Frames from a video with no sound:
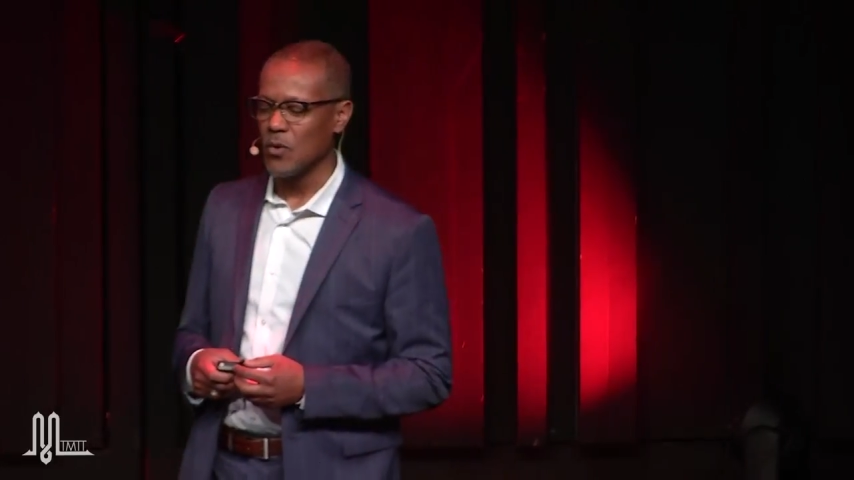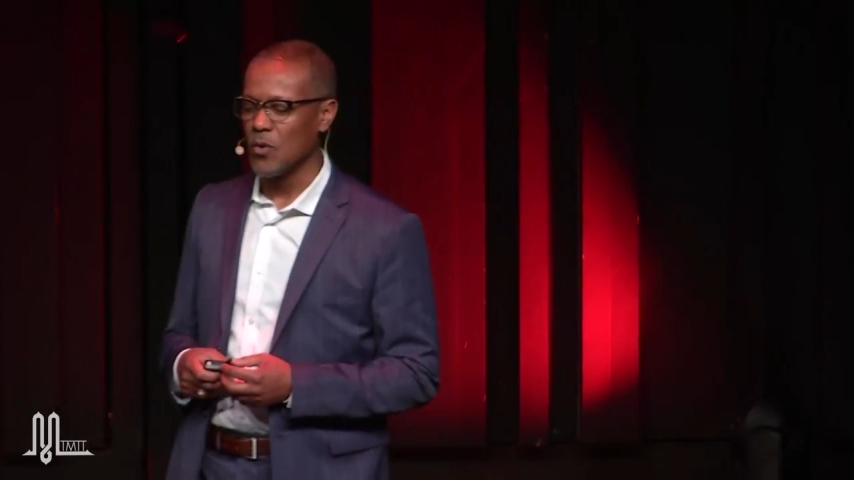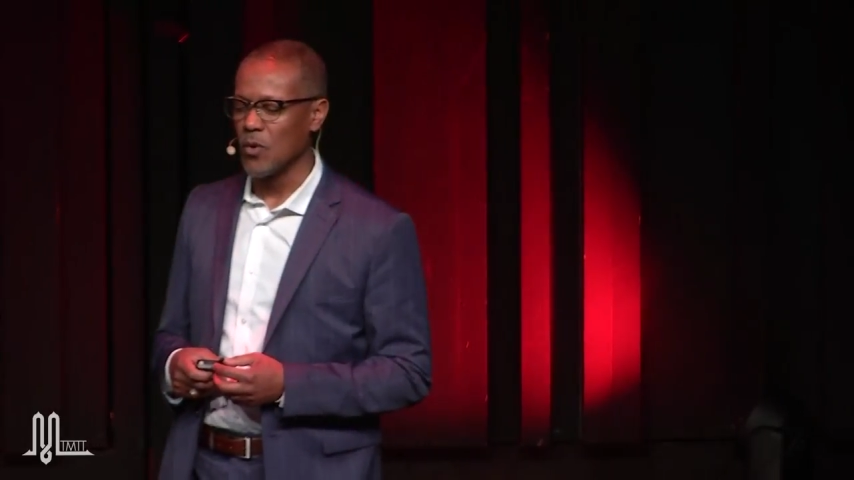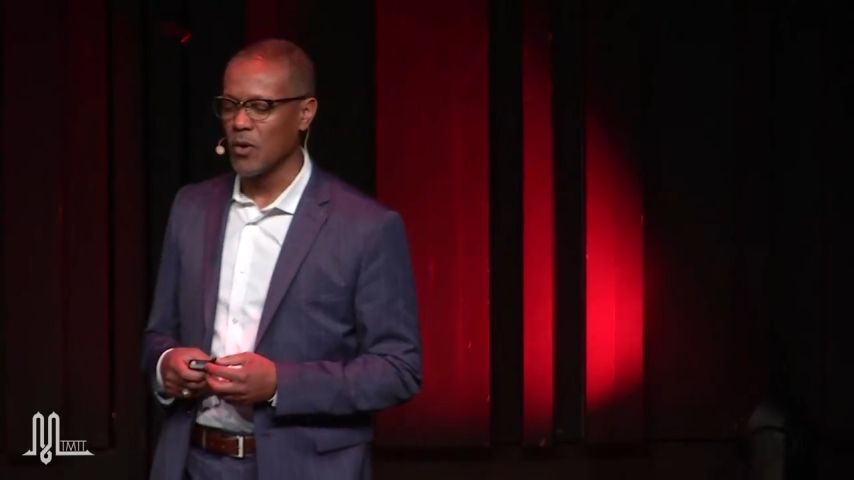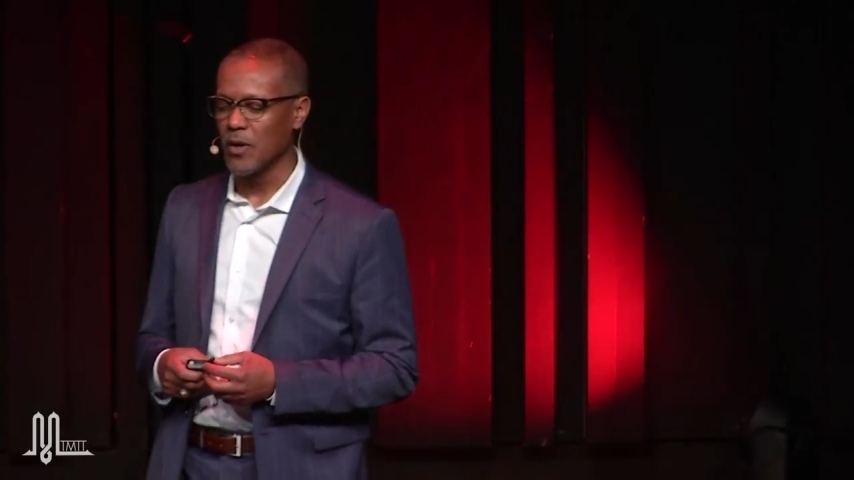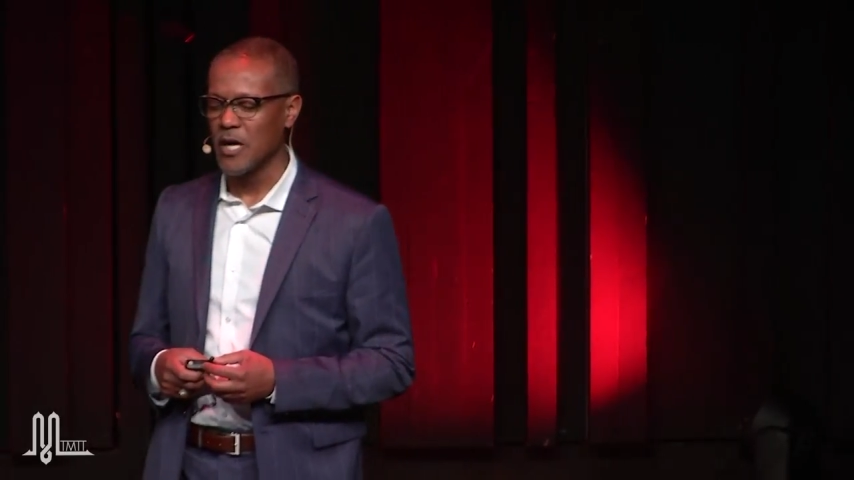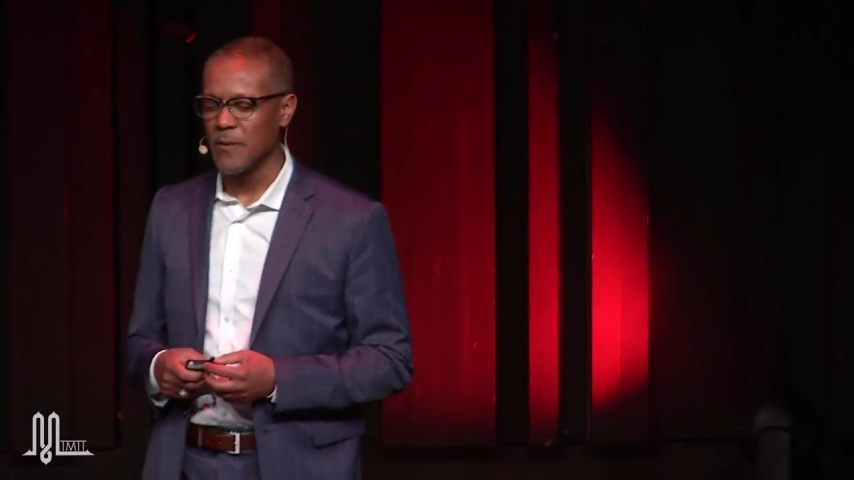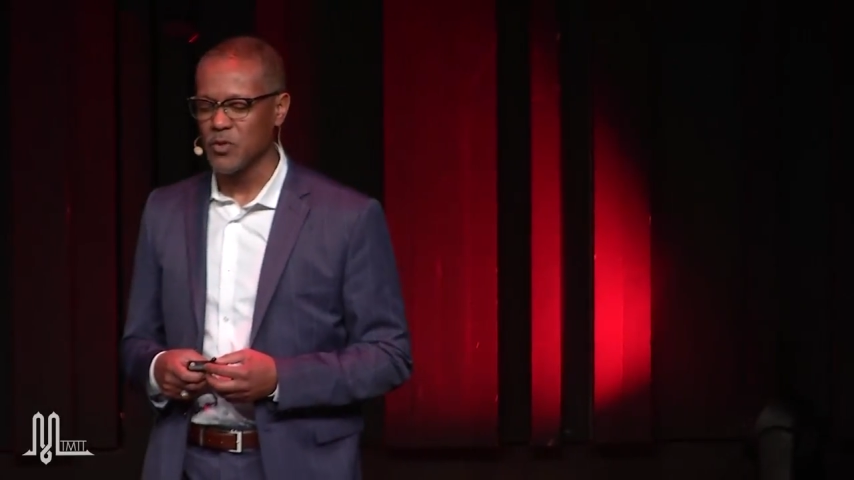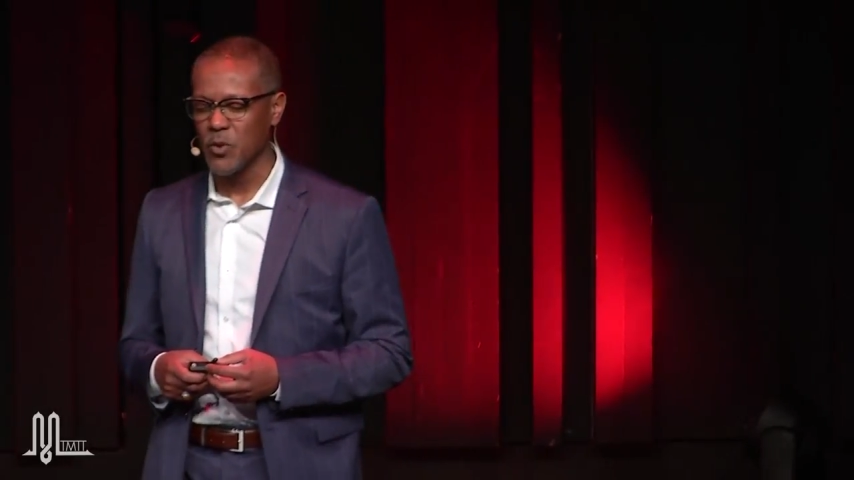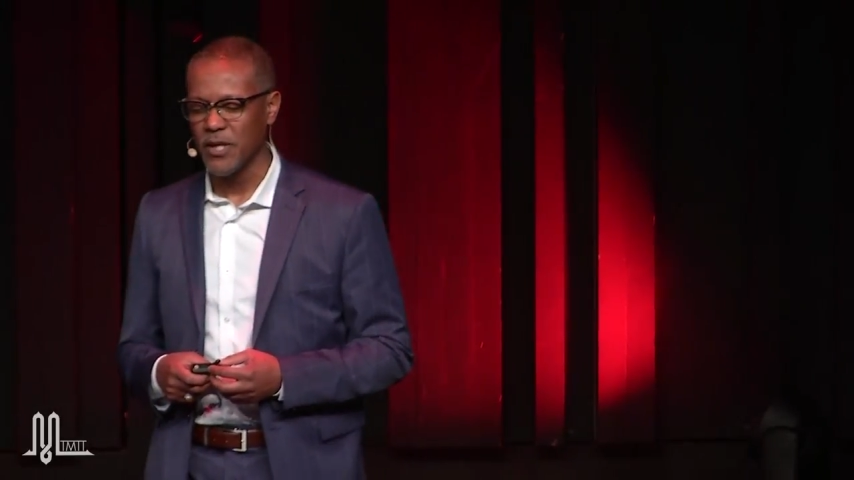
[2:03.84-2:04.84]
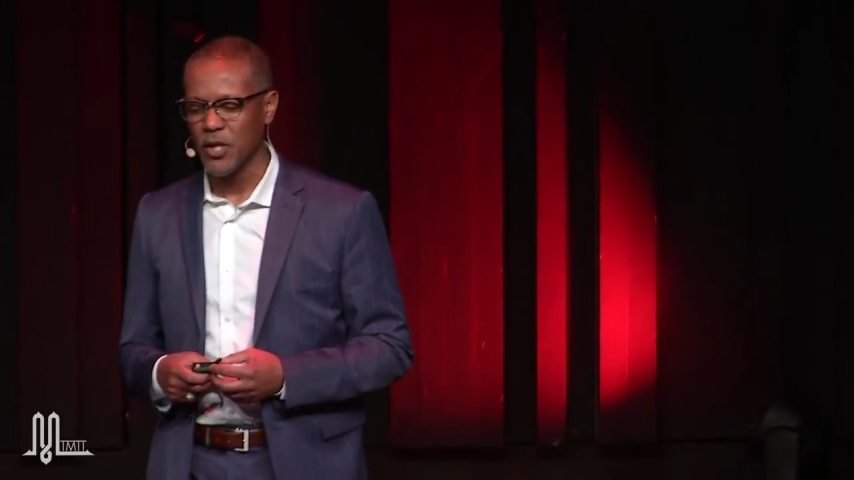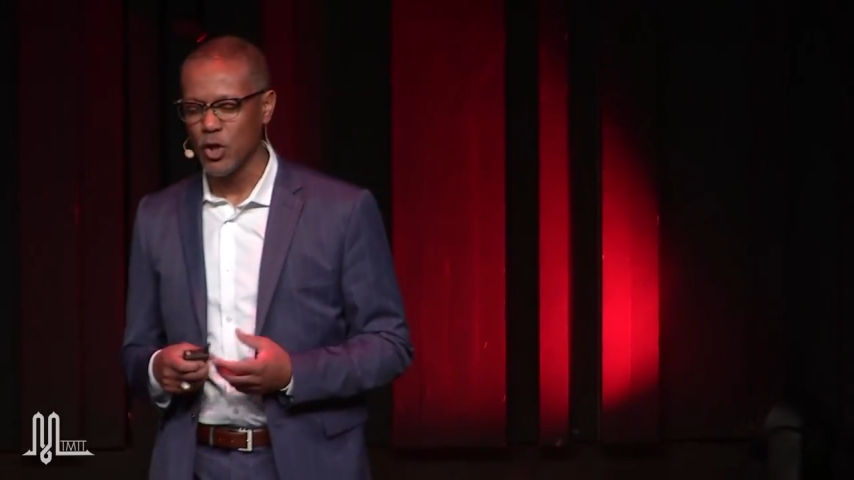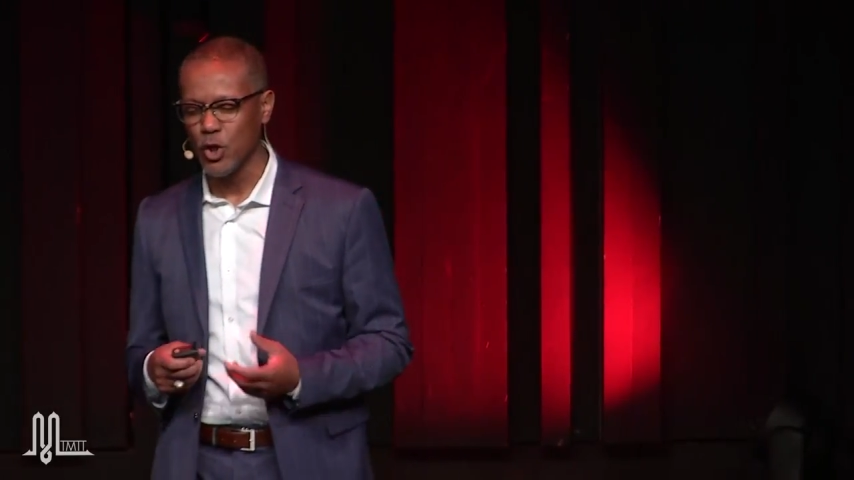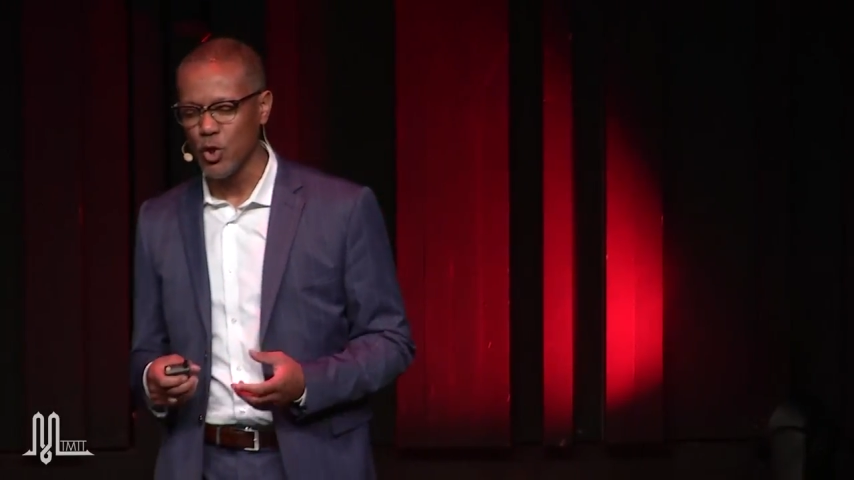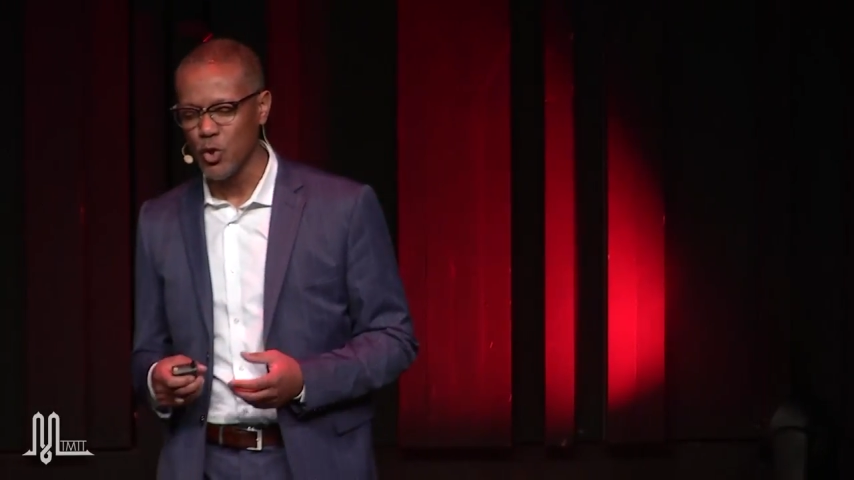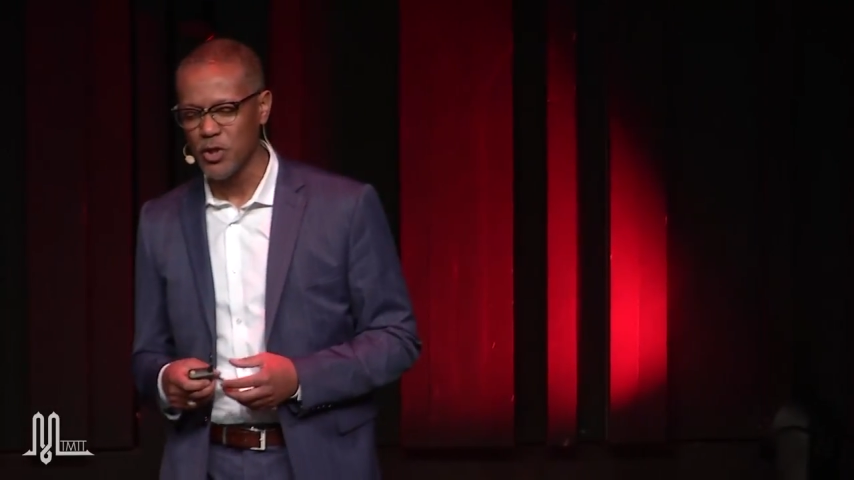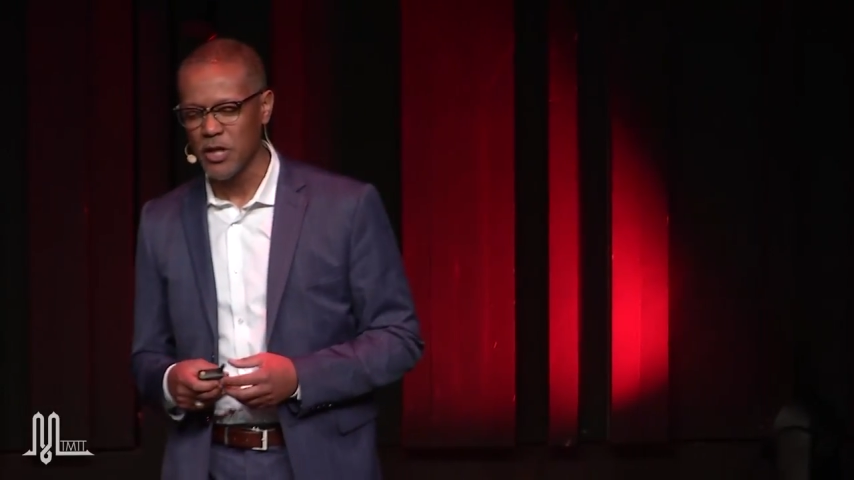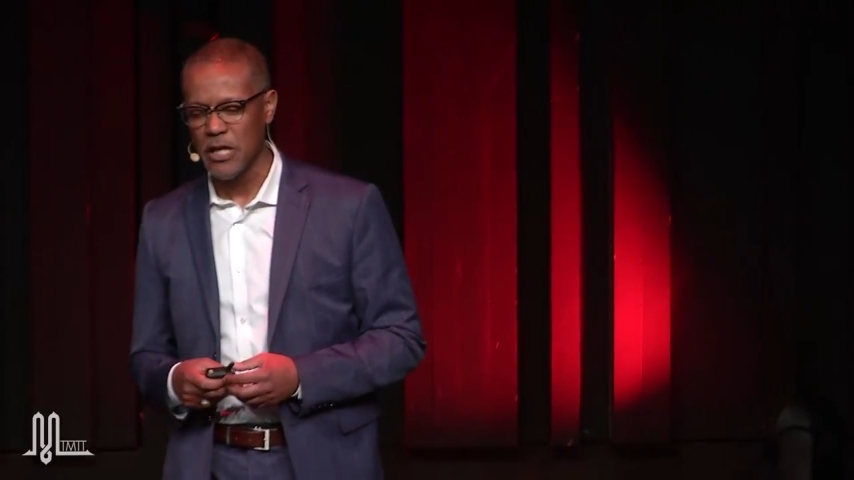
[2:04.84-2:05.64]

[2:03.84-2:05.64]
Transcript: or come to a conclusion